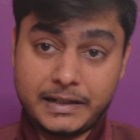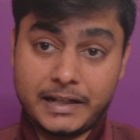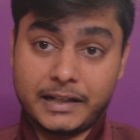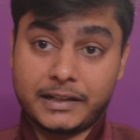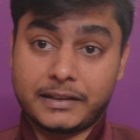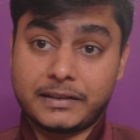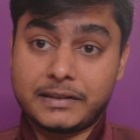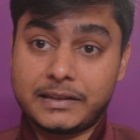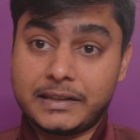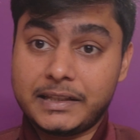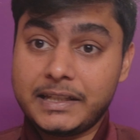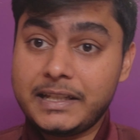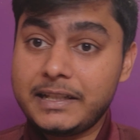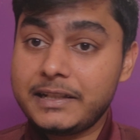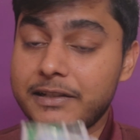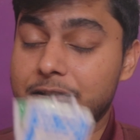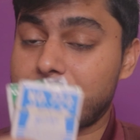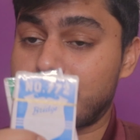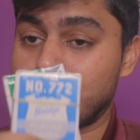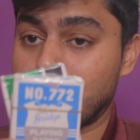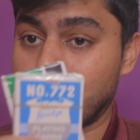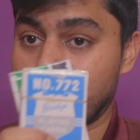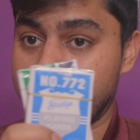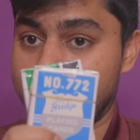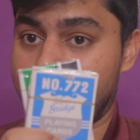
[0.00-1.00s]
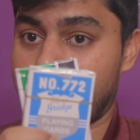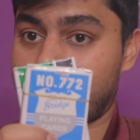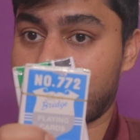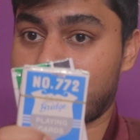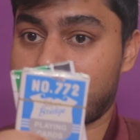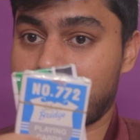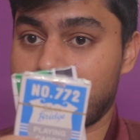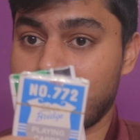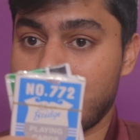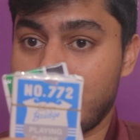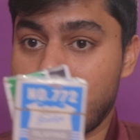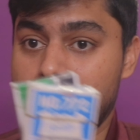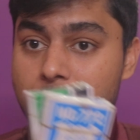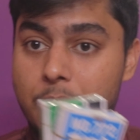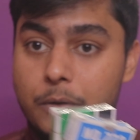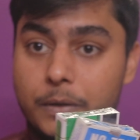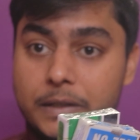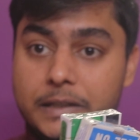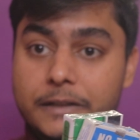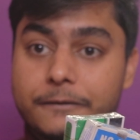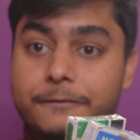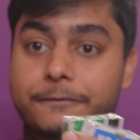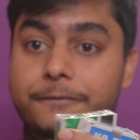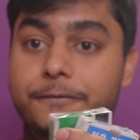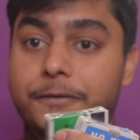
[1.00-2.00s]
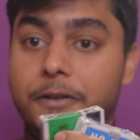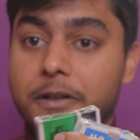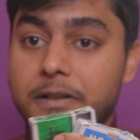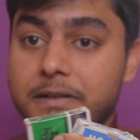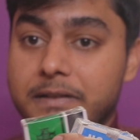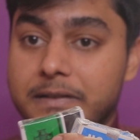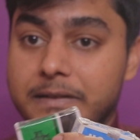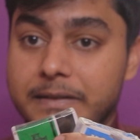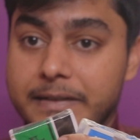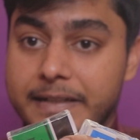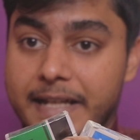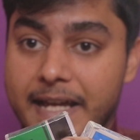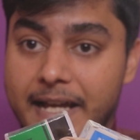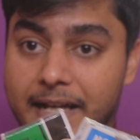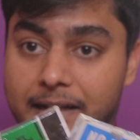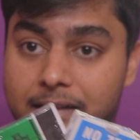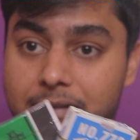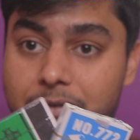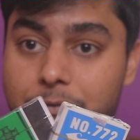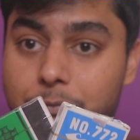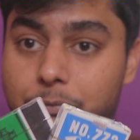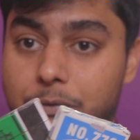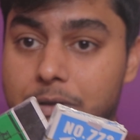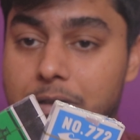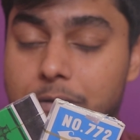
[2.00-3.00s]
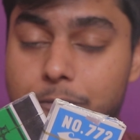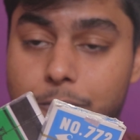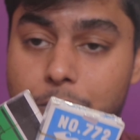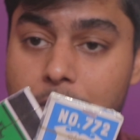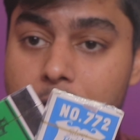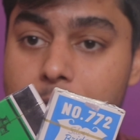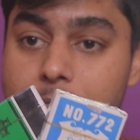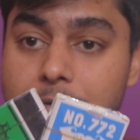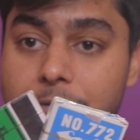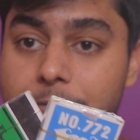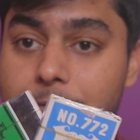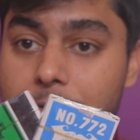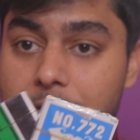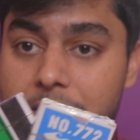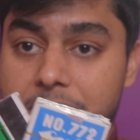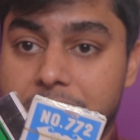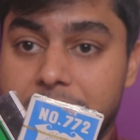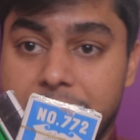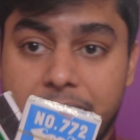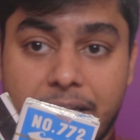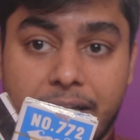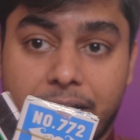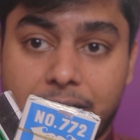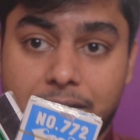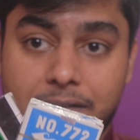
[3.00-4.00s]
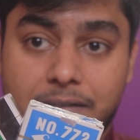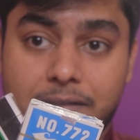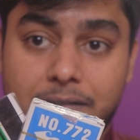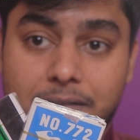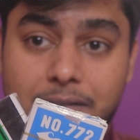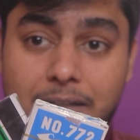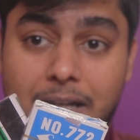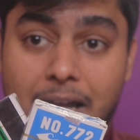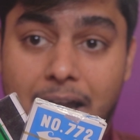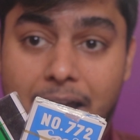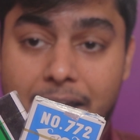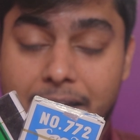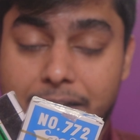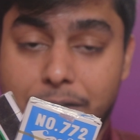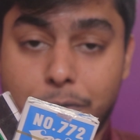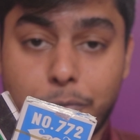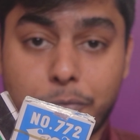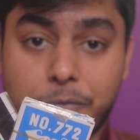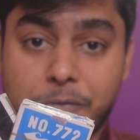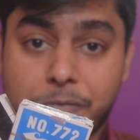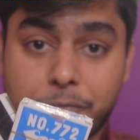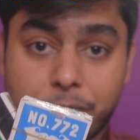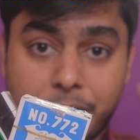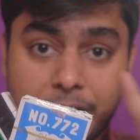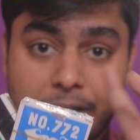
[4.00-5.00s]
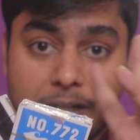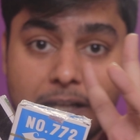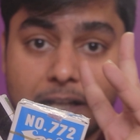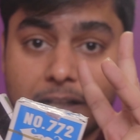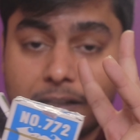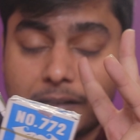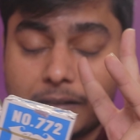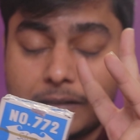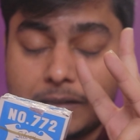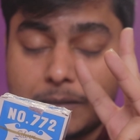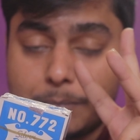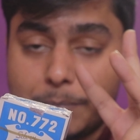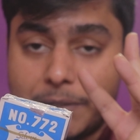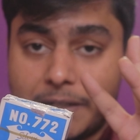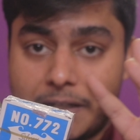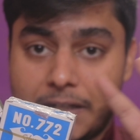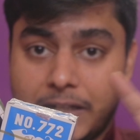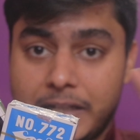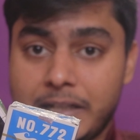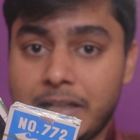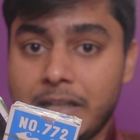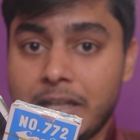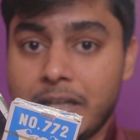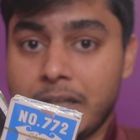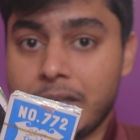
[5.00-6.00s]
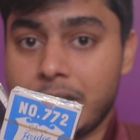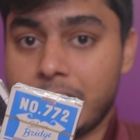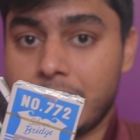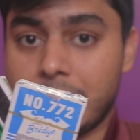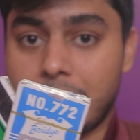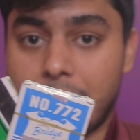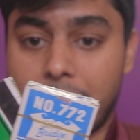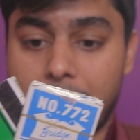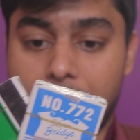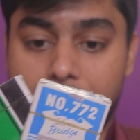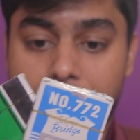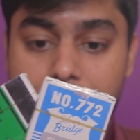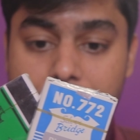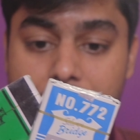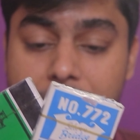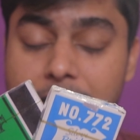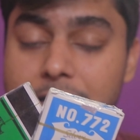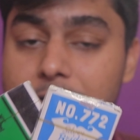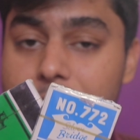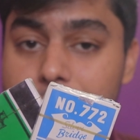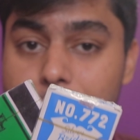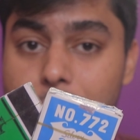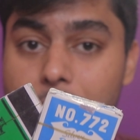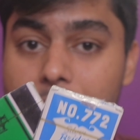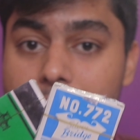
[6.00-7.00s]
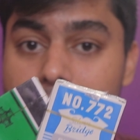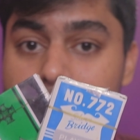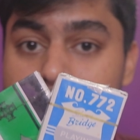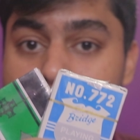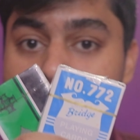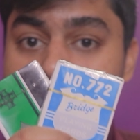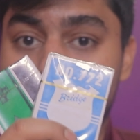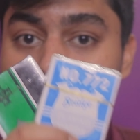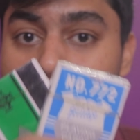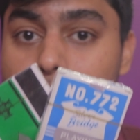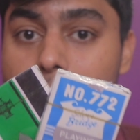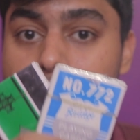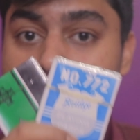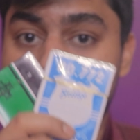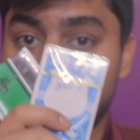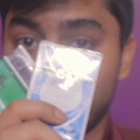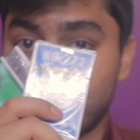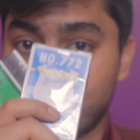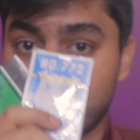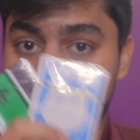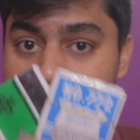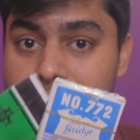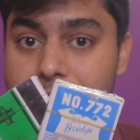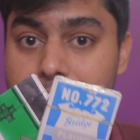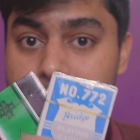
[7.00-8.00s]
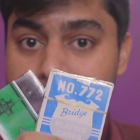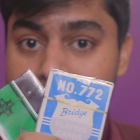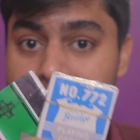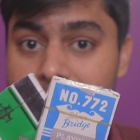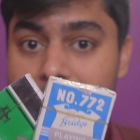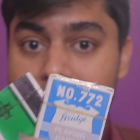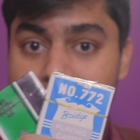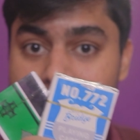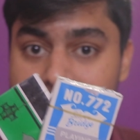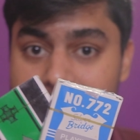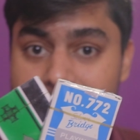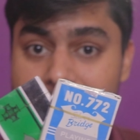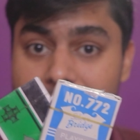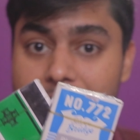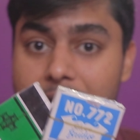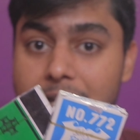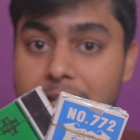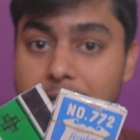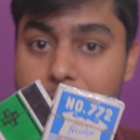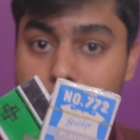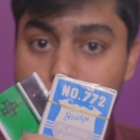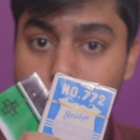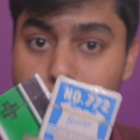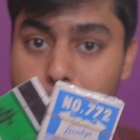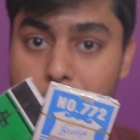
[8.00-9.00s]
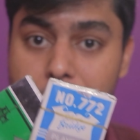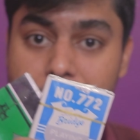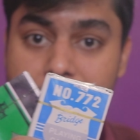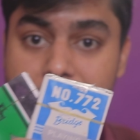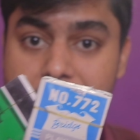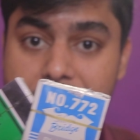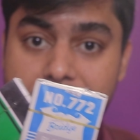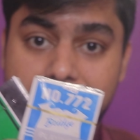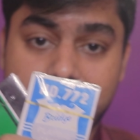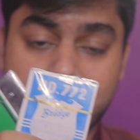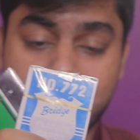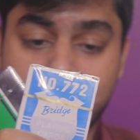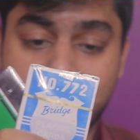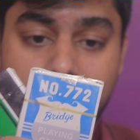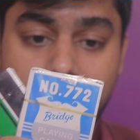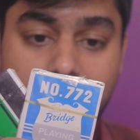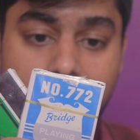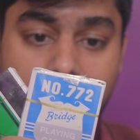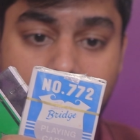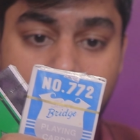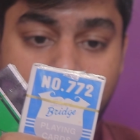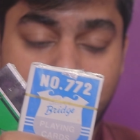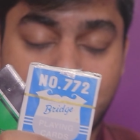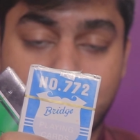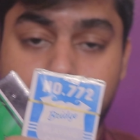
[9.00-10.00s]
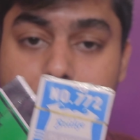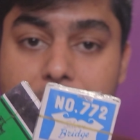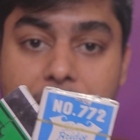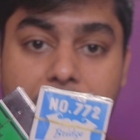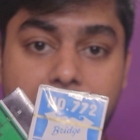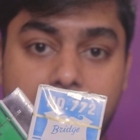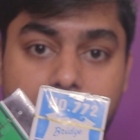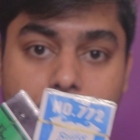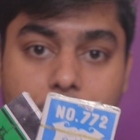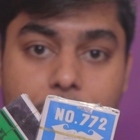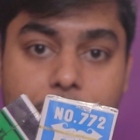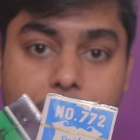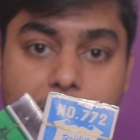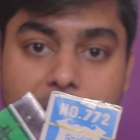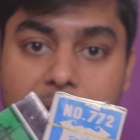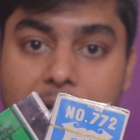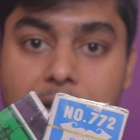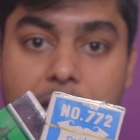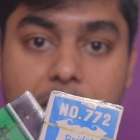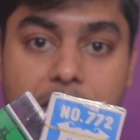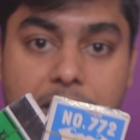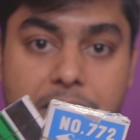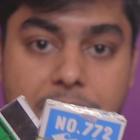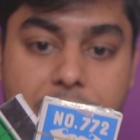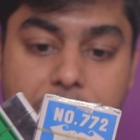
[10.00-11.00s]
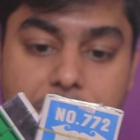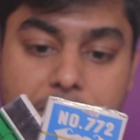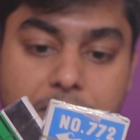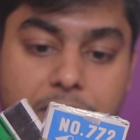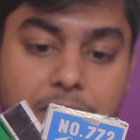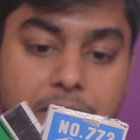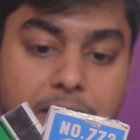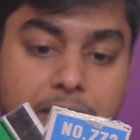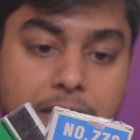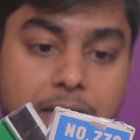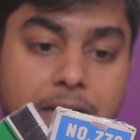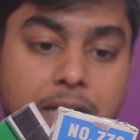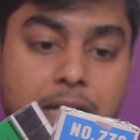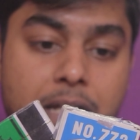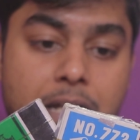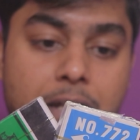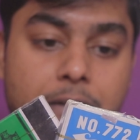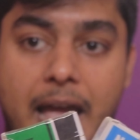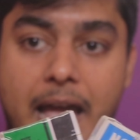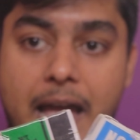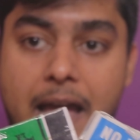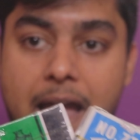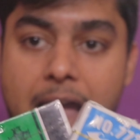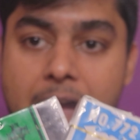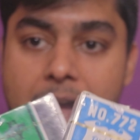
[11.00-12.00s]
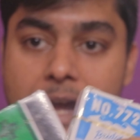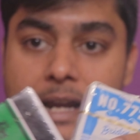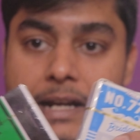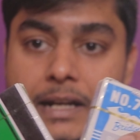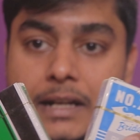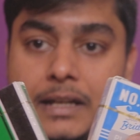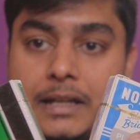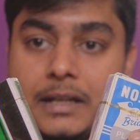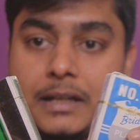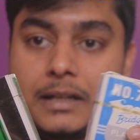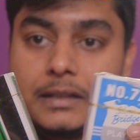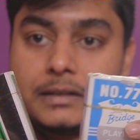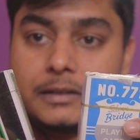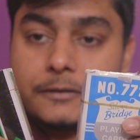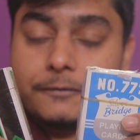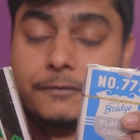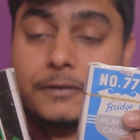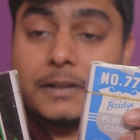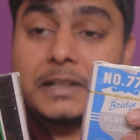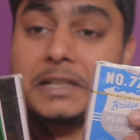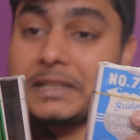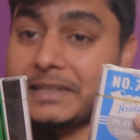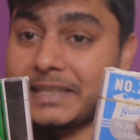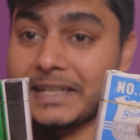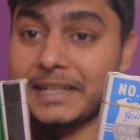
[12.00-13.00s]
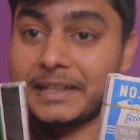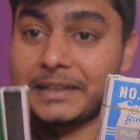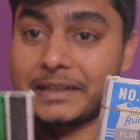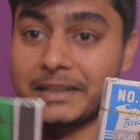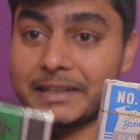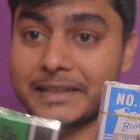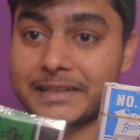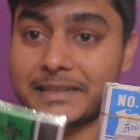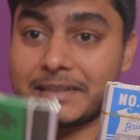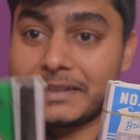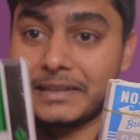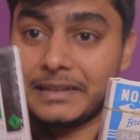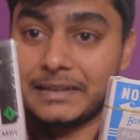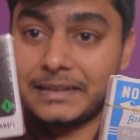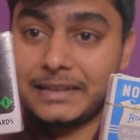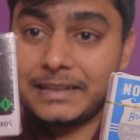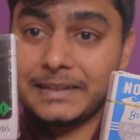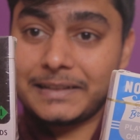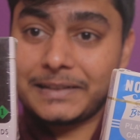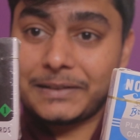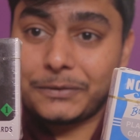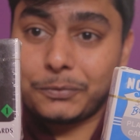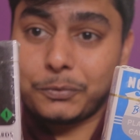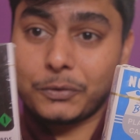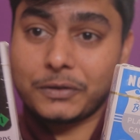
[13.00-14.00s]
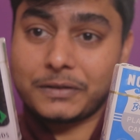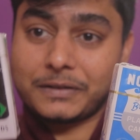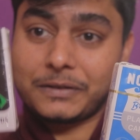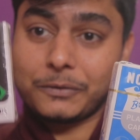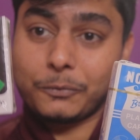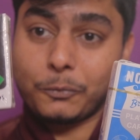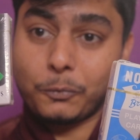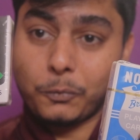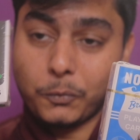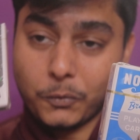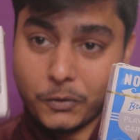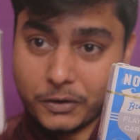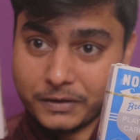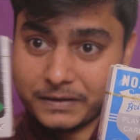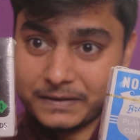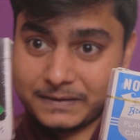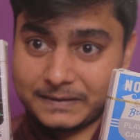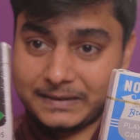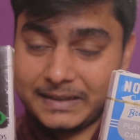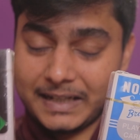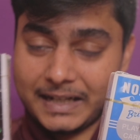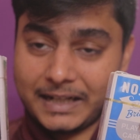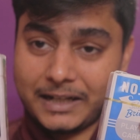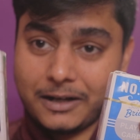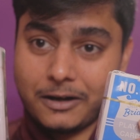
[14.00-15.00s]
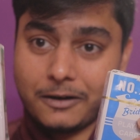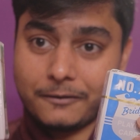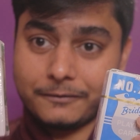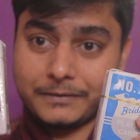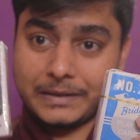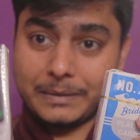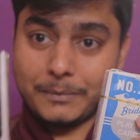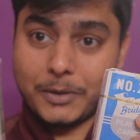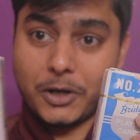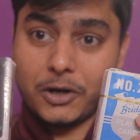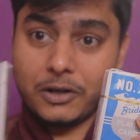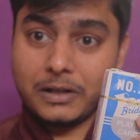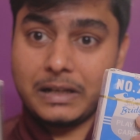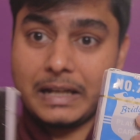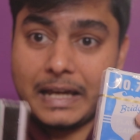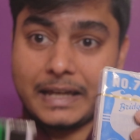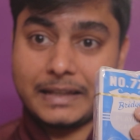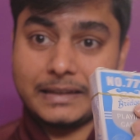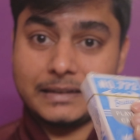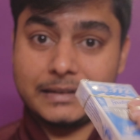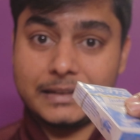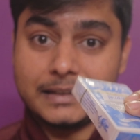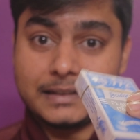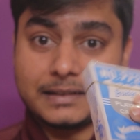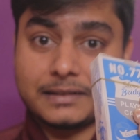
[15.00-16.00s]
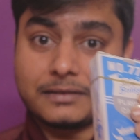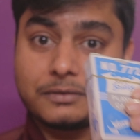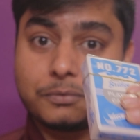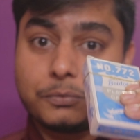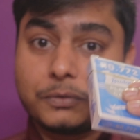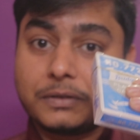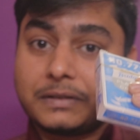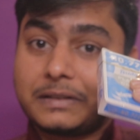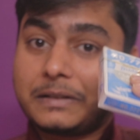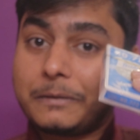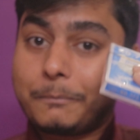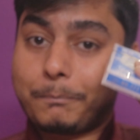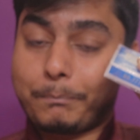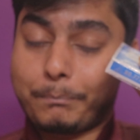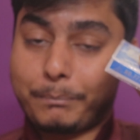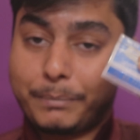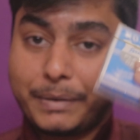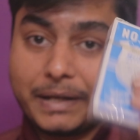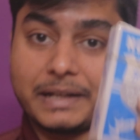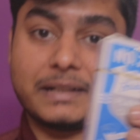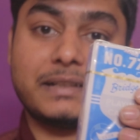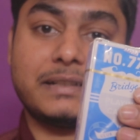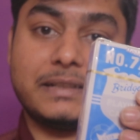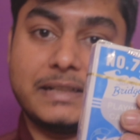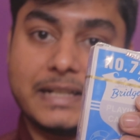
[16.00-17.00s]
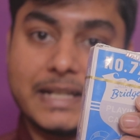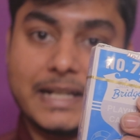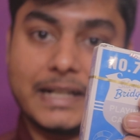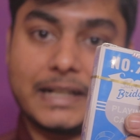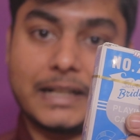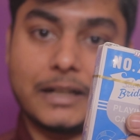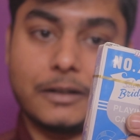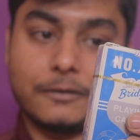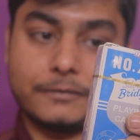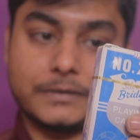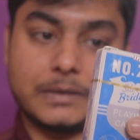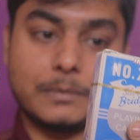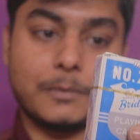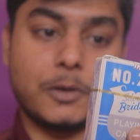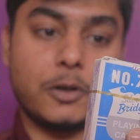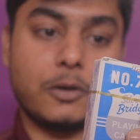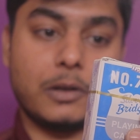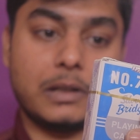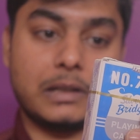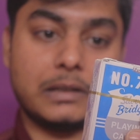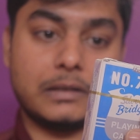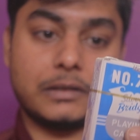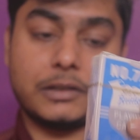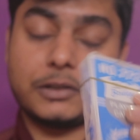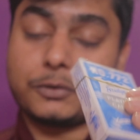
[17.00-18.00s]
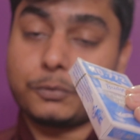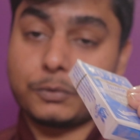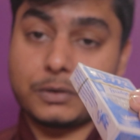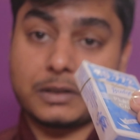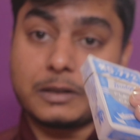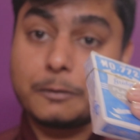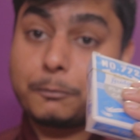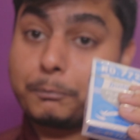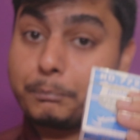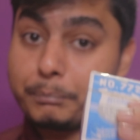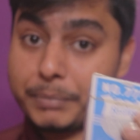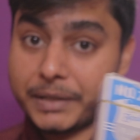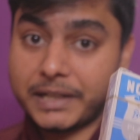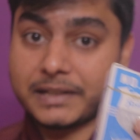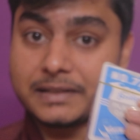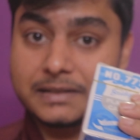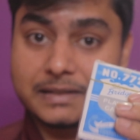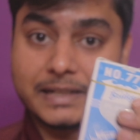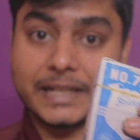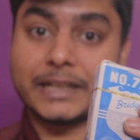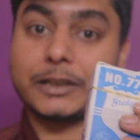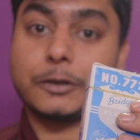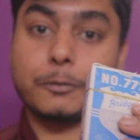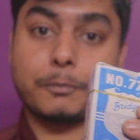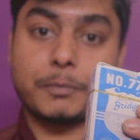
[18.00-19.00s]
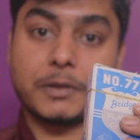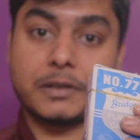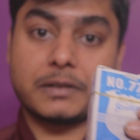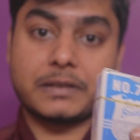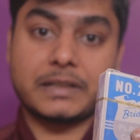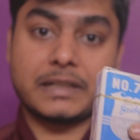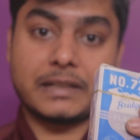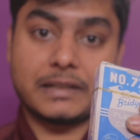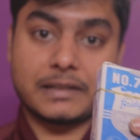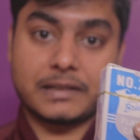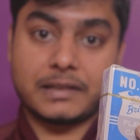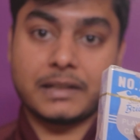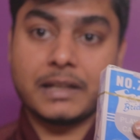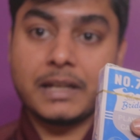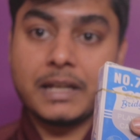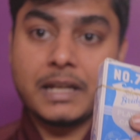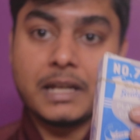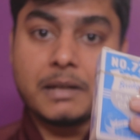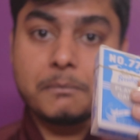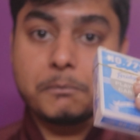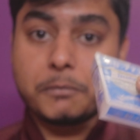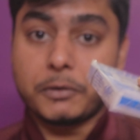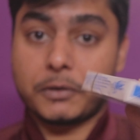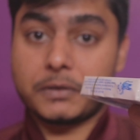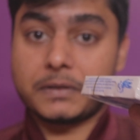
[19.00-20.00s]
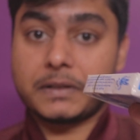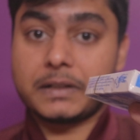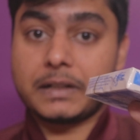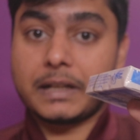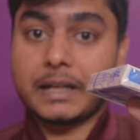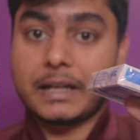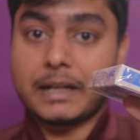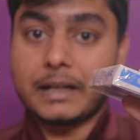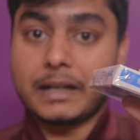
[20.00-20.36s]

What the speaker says: decks. These 2 decks were the first decks, one of the first decks. I used 3 decks in the beginning. And these 2 are 2 of those 3 decks that I used at the beginning of my card history journey. And the funny thing is, this was the worst deck of them all, and this was the best deck of them all. This was the best deck to purchase because